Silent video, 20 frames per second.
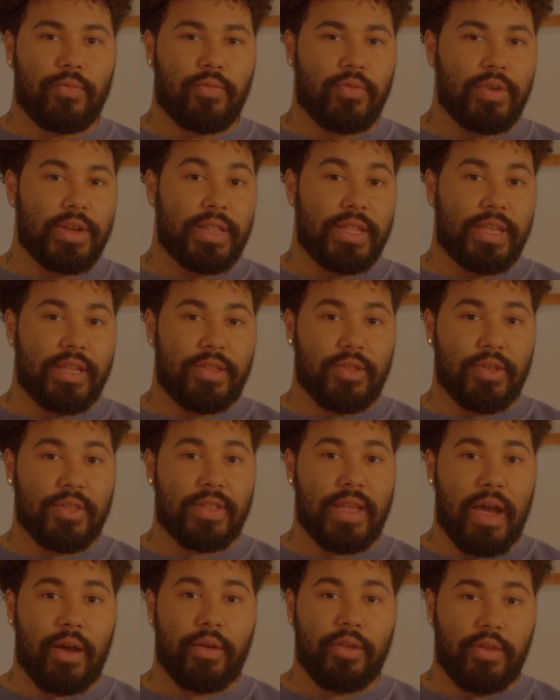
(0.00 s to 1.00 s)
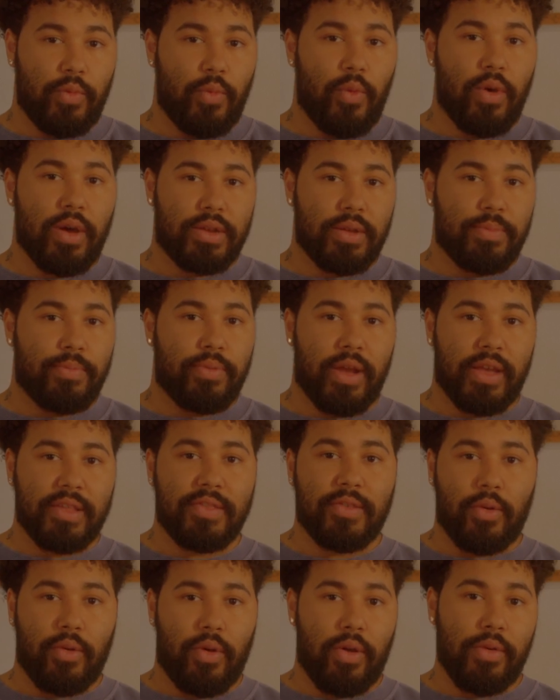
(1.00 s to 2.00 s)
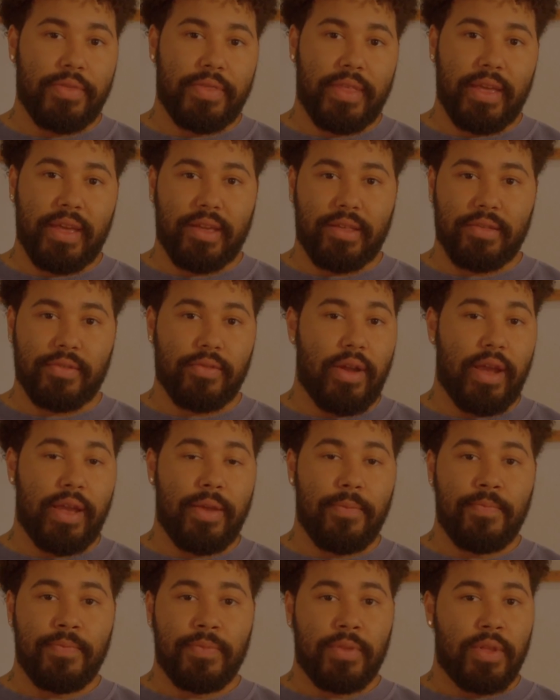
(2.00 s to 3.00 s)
really just how you want to price your own things, right?